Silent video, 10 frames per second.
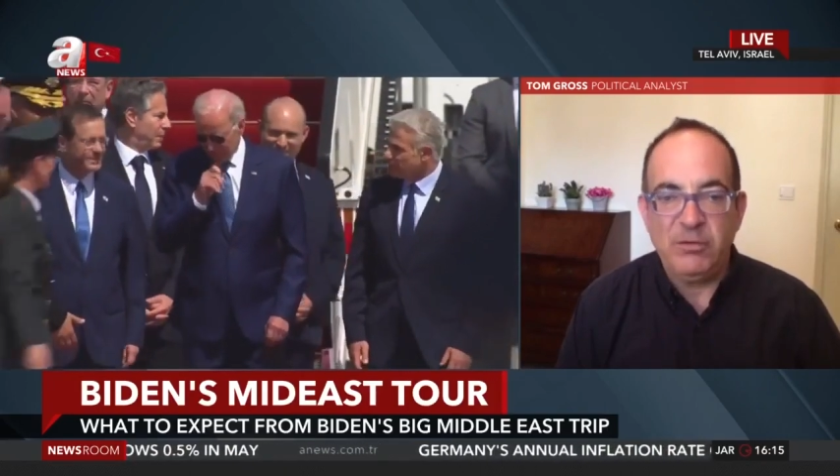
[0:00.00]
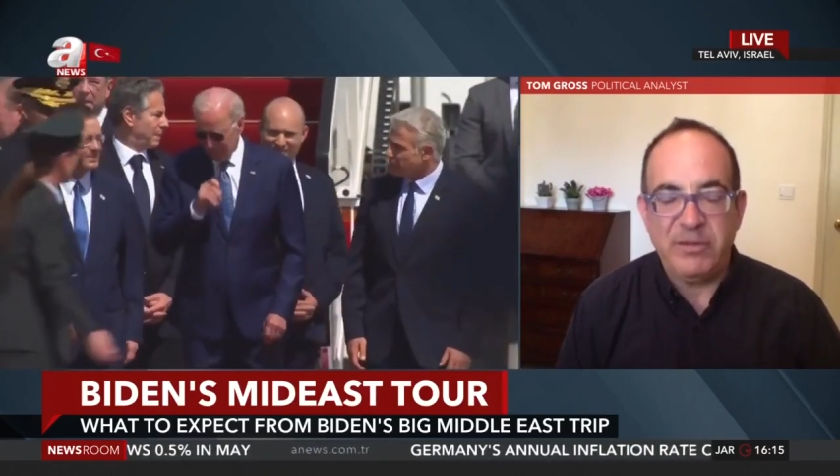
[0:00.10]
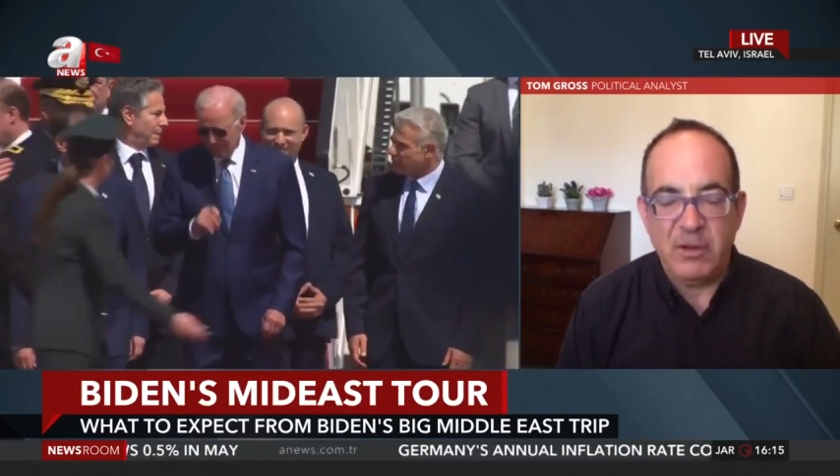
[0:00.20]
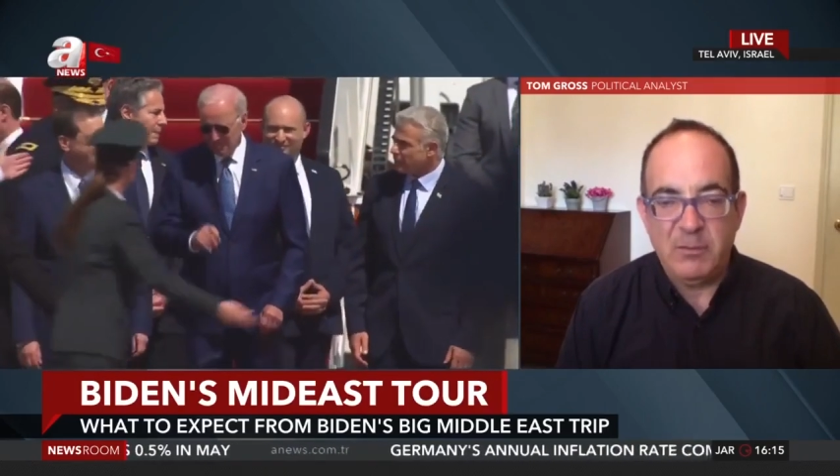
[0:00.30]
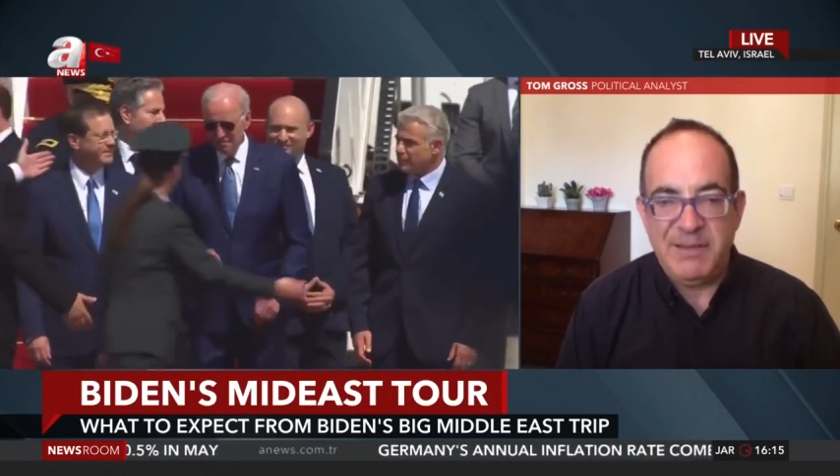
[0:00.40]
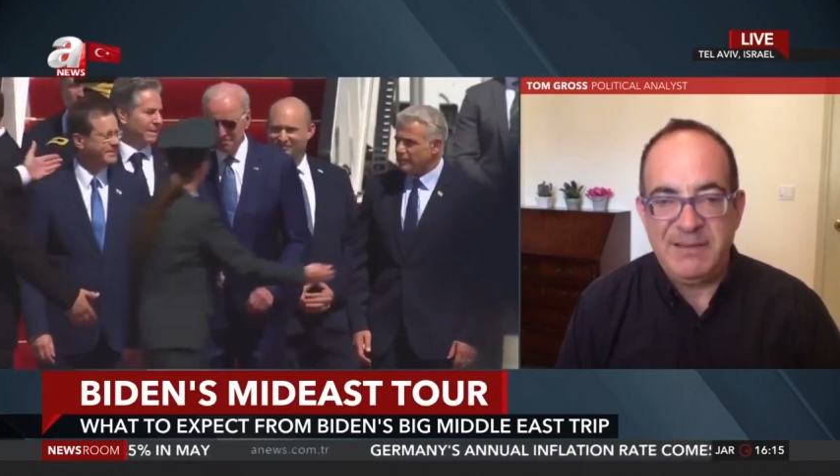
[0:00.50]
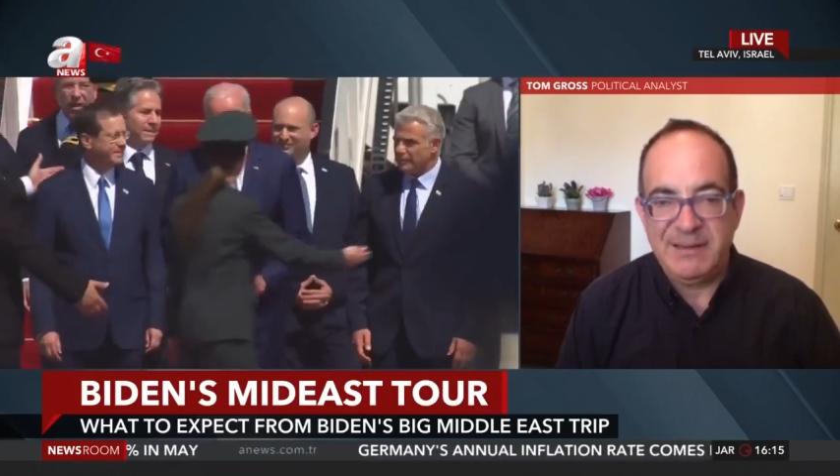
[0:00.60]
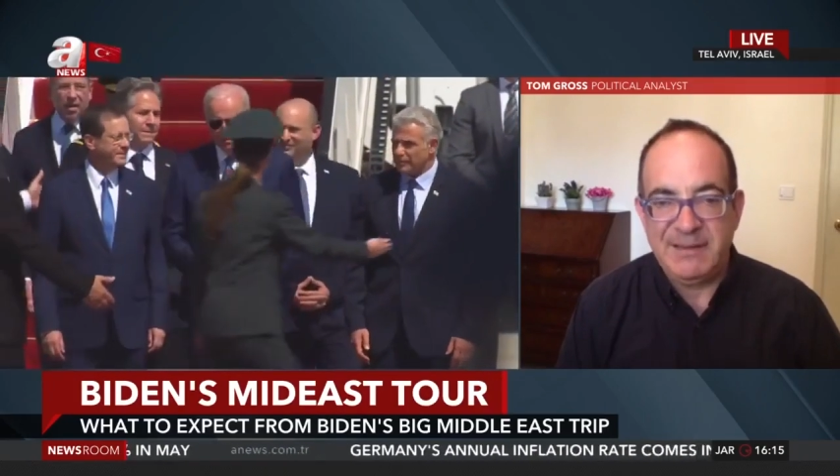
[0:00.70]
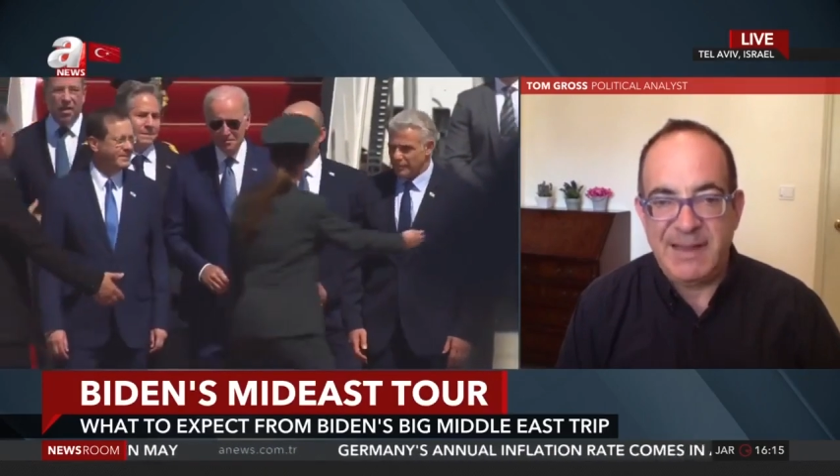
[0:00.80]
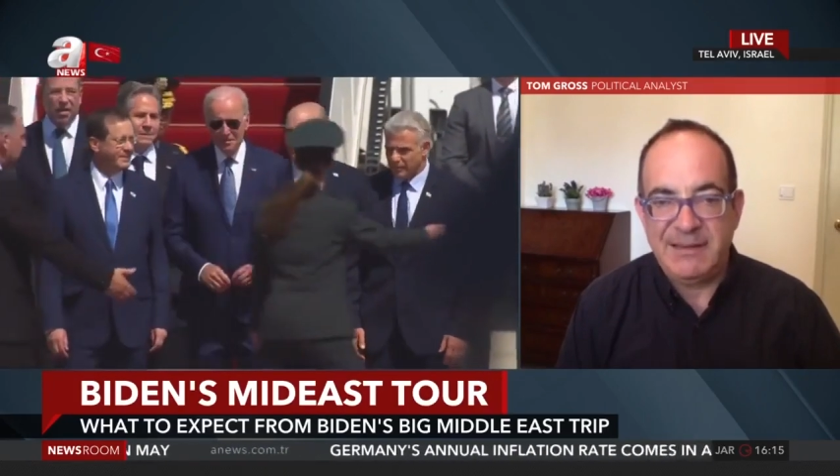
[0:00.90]
also
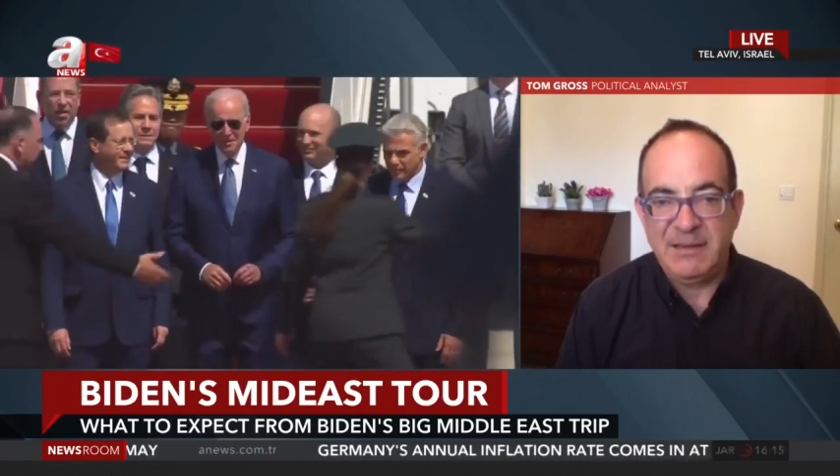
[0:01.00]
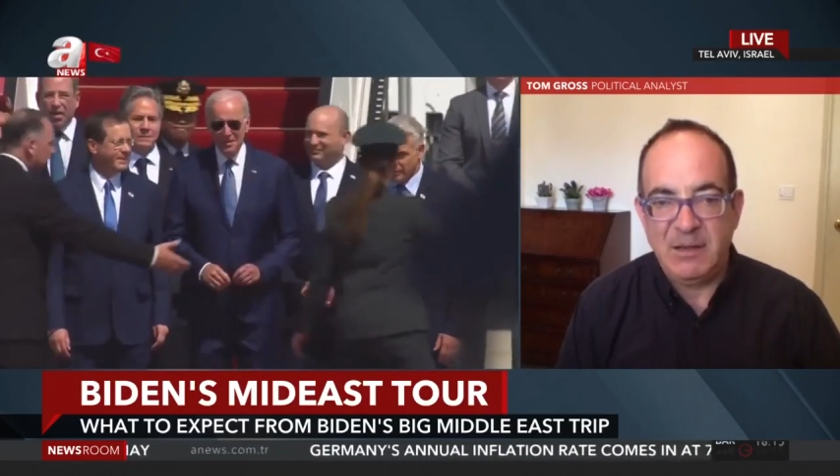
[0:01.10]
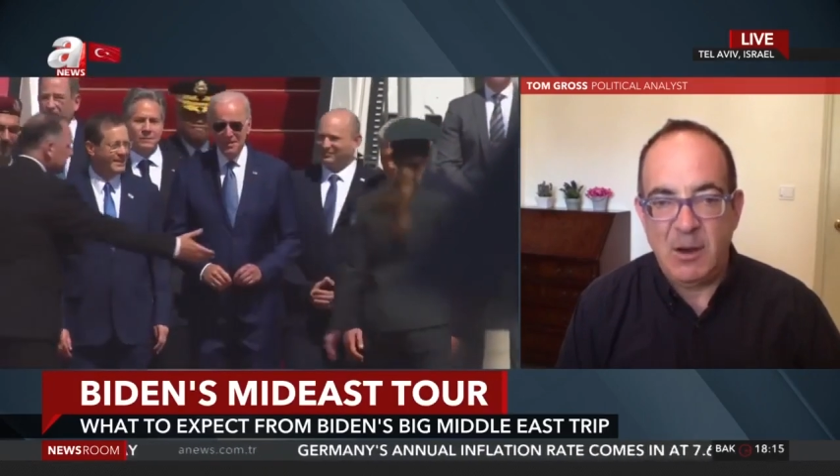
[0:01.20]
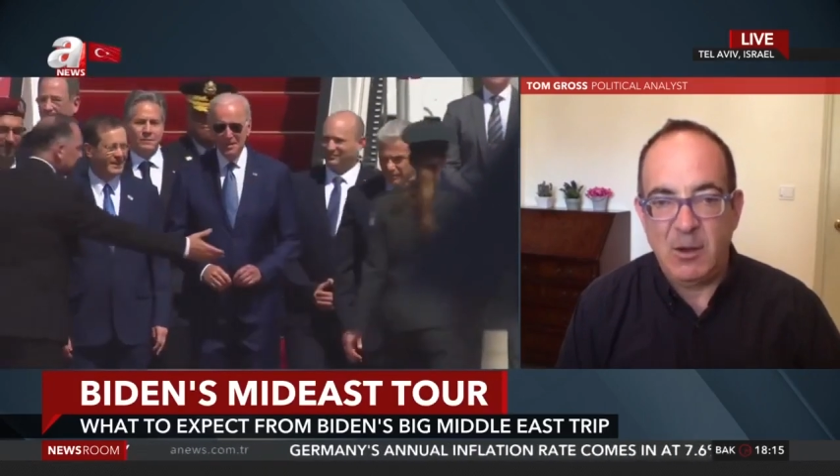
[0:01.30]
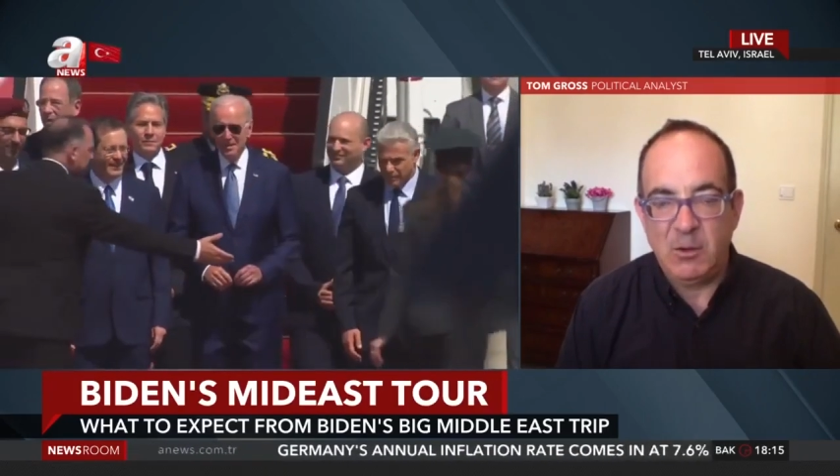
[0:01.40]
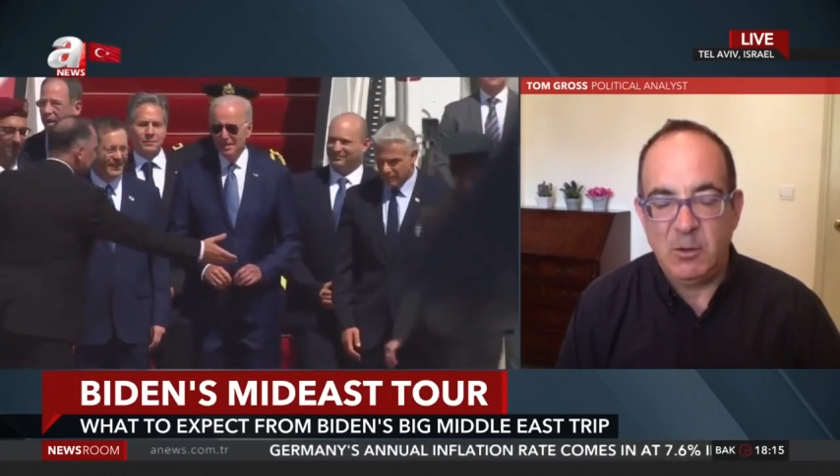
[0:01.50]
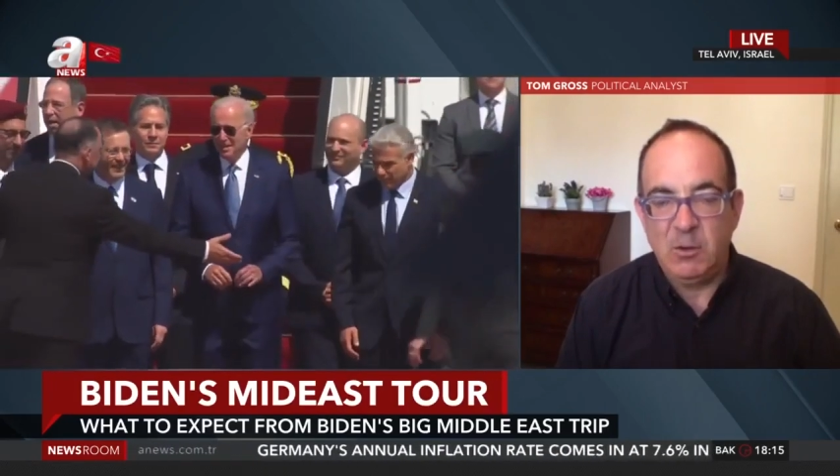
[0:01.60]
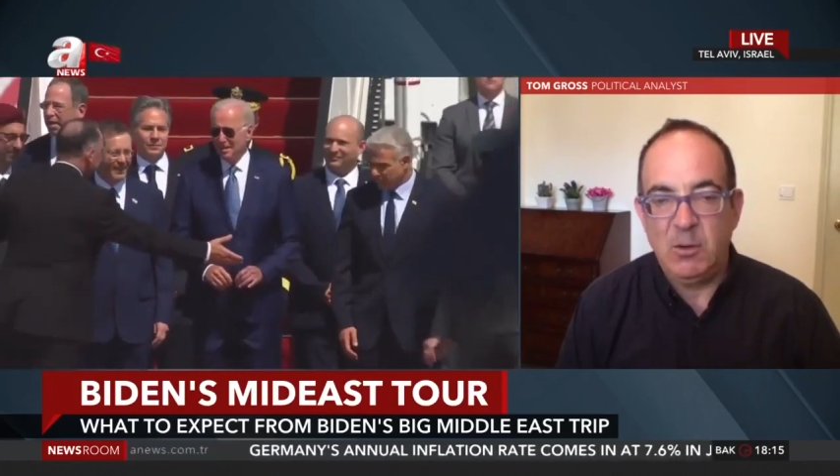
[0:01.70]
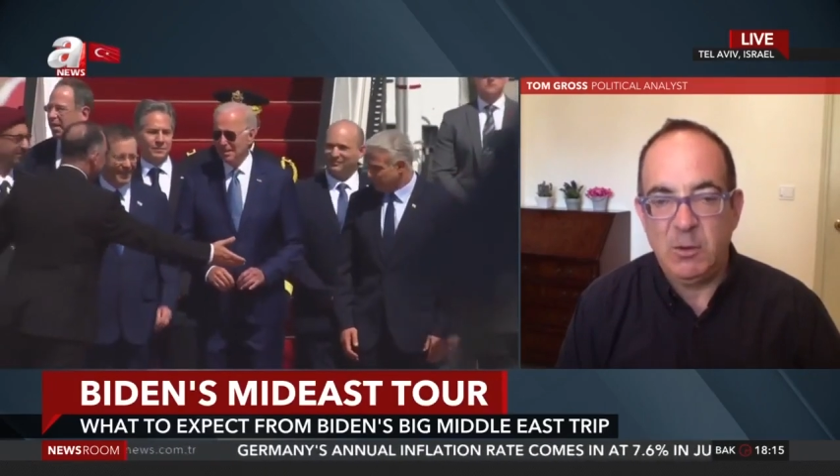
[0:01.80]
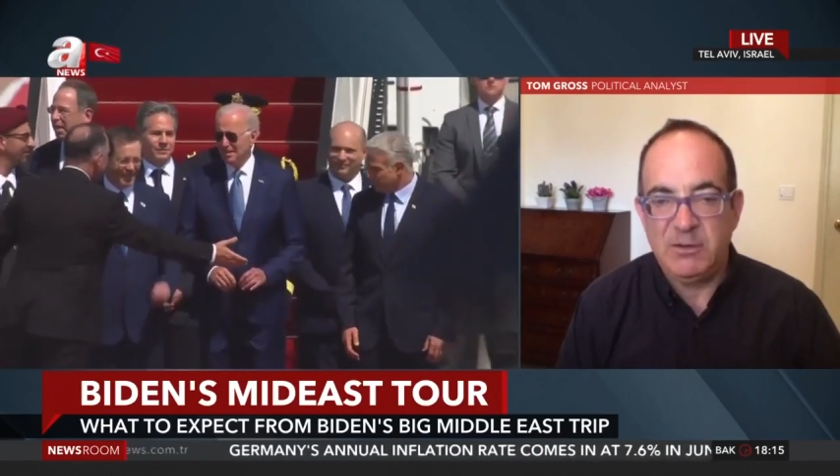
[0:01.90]
meeting
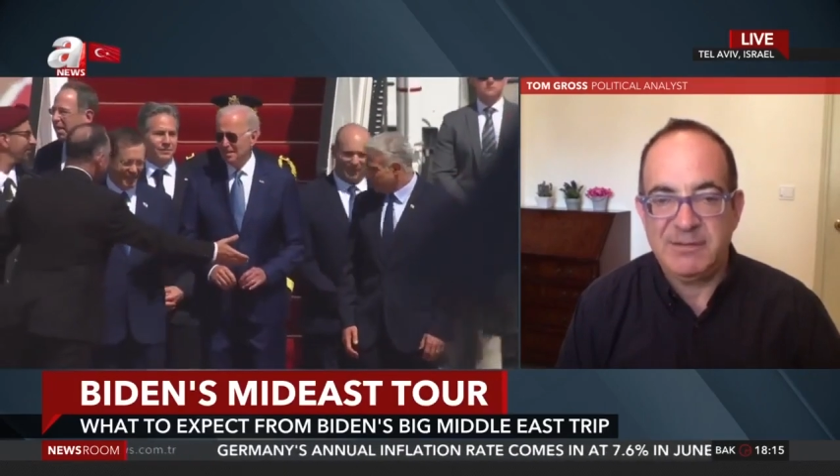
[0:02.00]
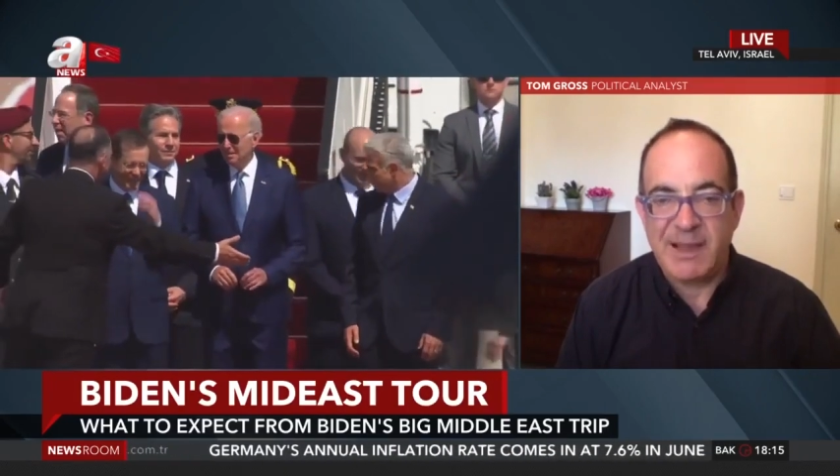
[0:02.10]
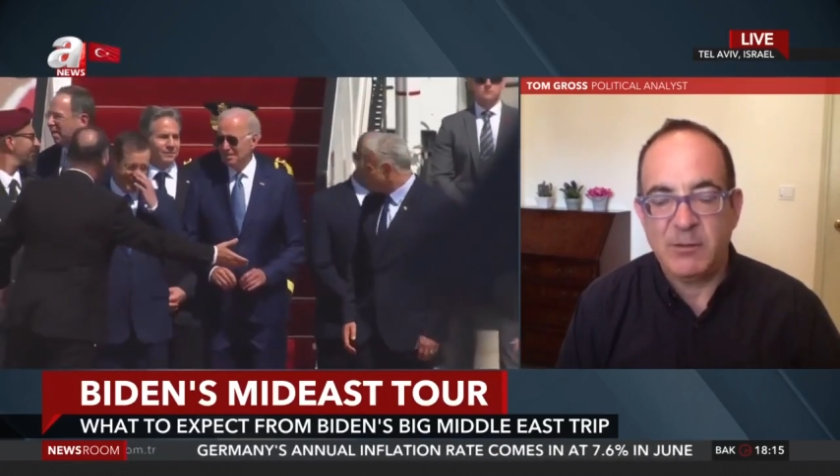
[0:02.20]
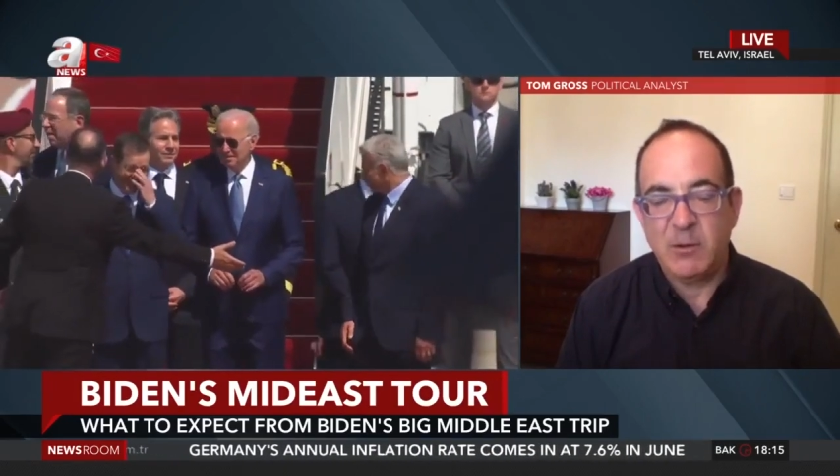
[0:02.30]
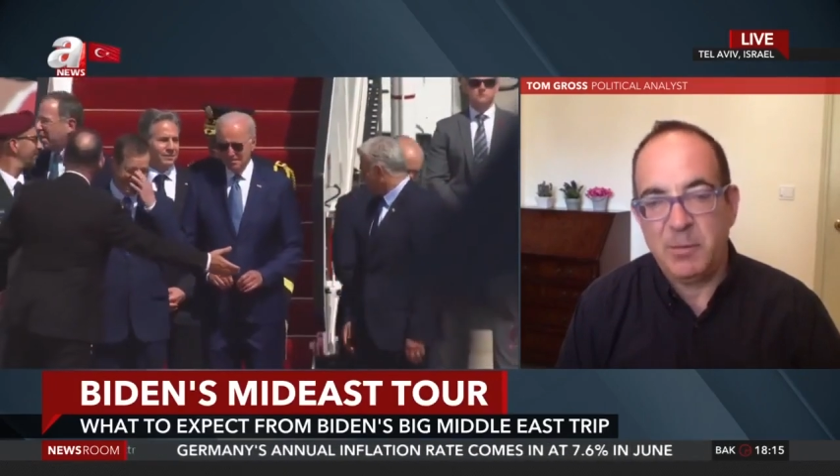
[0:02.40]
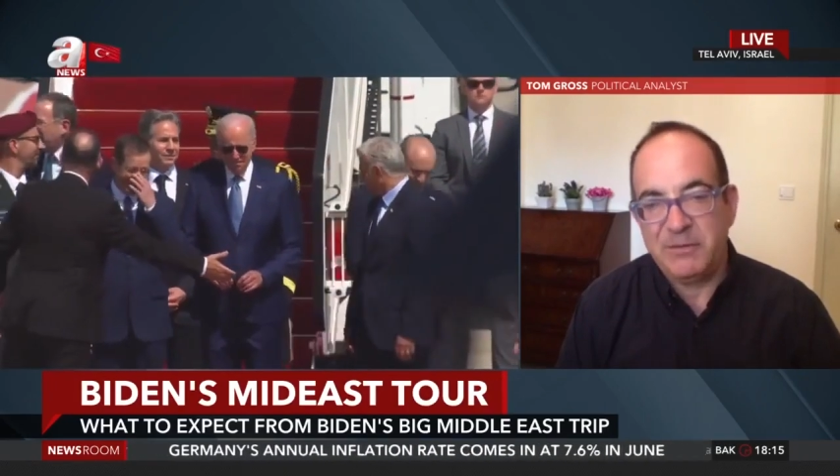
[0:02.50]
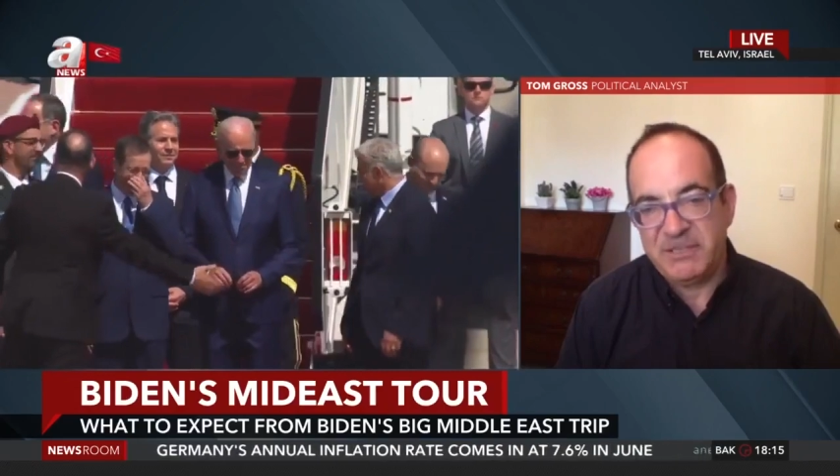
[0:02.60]
Netanyahu, who is now the